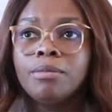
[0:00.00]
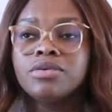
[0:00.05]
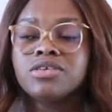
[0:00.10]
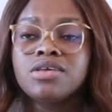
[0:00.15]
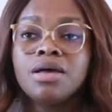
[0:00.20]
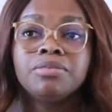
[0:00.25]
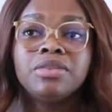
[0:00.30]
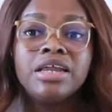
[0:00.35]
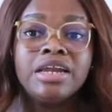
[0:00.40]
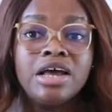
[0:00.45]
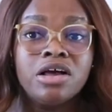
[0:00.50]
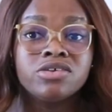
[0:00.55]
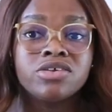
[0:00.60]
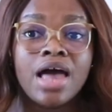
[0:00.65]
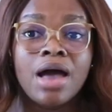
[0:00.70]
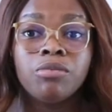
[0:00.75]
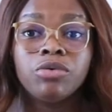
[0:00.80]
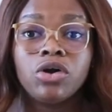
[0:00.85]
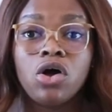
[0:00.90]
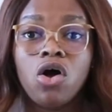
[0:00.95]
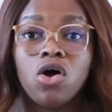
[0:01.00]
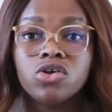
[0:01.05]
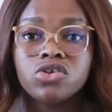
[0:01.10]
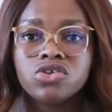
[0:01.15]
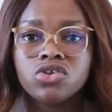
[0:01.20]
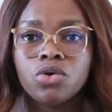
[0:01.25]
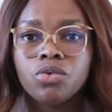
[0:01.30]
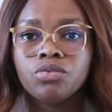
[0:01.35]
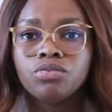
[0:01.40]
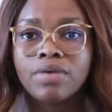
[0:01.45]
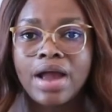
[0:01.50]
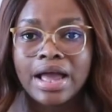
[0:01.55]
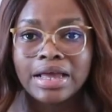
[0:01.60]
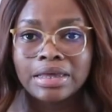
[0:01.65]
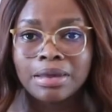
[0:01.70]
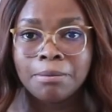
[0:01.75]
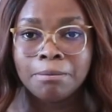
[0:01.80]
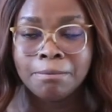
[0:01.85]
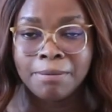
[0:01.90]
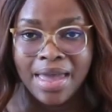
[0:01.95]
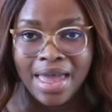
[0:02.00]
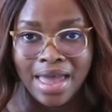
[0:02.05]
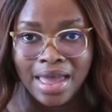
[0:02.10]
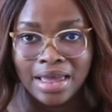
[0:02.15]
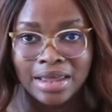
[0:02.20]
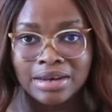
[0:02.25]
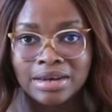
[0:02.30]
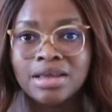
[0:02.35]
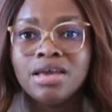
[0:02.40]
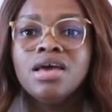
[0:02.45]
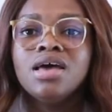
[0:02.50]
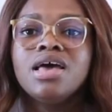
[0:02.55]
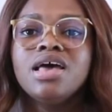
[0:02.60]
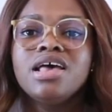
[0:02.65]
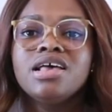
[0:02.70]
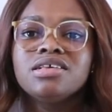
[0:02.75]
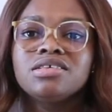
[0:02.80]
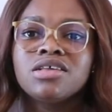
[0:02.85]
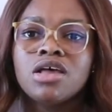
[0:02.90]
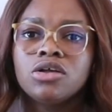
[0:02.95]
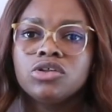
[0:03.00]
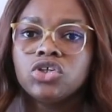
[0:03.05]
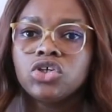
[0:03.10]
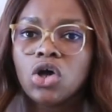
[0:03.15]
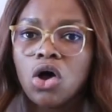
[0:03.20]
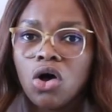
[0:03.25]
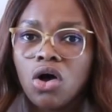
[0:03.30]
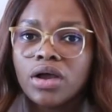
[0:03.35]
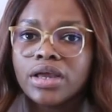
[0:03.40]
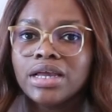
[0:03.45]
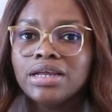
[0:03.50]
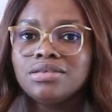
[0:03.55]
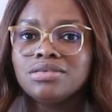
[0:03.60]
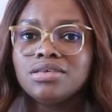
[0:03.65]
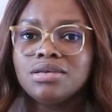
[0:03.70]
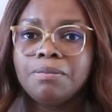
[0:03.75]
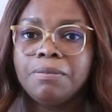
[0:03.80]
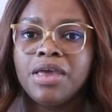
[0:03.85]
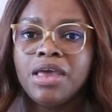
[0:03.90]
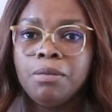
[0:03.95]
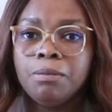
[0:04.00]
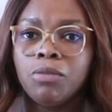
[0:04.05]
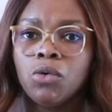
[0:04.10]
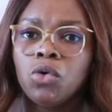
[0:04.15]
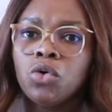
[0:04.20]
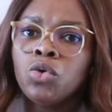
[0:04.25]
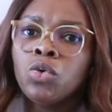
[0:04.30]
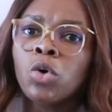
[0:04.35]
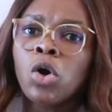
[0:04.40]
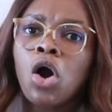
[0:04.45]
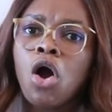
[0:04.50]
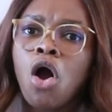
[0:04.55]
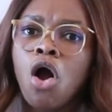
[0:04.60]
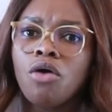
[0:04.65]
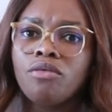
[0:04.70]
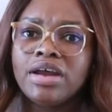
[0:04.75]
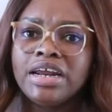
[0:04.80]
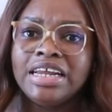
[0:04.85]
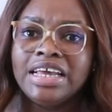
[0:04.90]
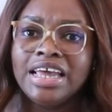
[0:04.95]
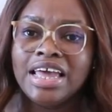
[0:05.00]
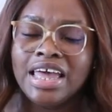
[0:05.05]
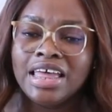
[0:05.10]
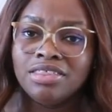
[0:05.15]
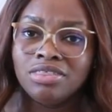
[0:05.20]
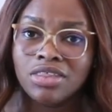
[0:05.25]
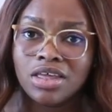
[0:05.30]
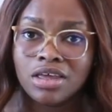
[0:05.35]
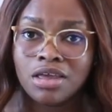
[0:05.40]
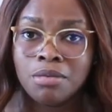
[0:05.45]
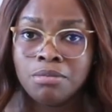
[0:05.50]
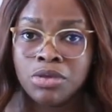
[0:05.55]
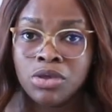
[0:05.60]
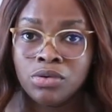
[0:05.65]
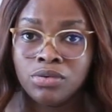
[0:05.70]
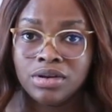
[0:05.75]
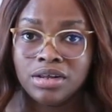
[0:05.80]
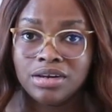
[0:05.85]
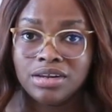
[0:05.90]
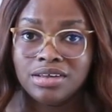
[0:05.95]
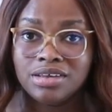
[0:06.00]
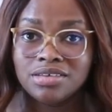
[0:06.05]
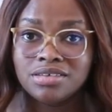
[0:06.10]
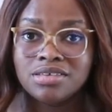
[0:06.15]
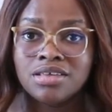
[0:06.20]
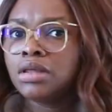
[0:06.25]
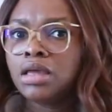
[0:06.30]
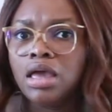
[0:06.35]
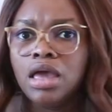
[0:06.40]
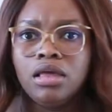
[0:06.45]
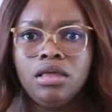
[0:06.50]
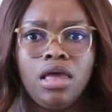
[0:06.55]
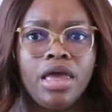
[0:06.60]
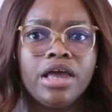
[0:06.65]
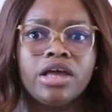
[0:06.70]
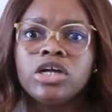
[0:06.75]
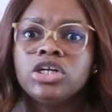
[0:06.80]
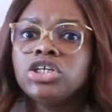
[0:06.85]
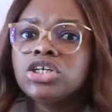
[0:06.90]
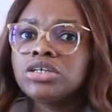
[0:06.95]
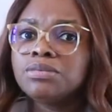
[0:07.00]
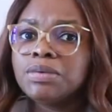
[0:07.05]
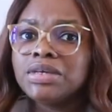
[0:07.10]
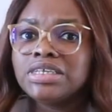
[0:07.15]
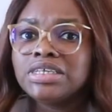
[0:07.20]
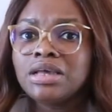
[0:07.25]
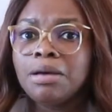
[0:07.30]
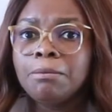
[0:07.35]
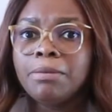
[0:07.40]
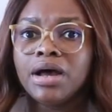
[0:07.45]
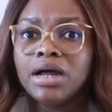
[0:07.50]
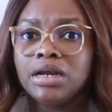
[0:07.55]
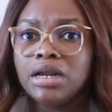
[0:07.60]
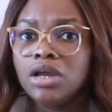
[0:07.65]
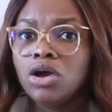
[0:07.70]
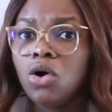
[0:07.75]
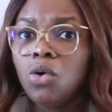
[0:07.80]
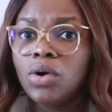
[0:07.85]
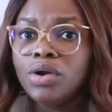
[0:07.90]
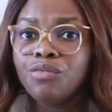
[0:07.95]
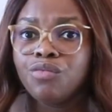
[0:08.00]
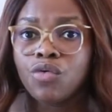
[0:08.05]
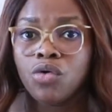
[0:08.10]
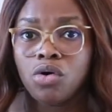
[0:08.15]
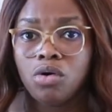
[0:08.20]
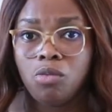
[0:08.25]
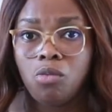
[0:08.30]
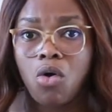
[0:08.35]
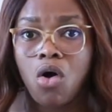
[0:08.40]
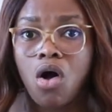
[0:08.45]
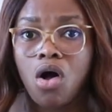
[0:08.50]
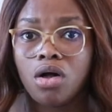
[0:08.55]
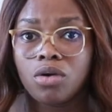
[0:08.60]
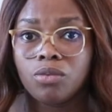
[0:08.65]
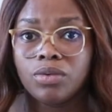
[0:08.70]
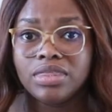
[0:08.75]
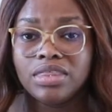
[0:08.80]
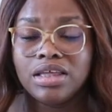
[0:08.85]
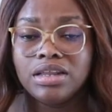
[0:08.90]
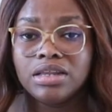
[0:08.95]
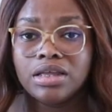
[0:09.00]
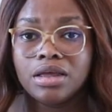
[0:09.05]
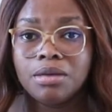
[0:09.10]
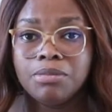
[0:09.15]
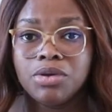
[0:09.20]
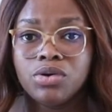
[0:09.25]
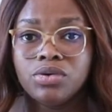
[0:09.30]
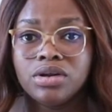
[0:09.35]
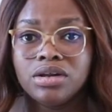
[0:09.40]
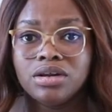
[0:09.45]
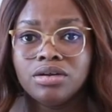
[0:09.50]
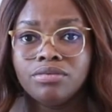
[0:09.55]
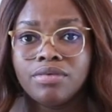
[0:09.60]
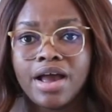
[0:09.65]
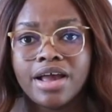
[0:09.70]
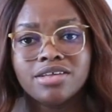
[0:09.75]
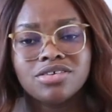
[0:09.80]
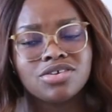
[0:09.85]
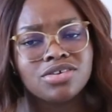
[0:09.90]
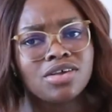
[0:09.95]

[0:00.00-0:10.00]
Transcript: Something else I would also recommend is talking to people who are already in the communities. It could just be somebody going for a walk within the community, right?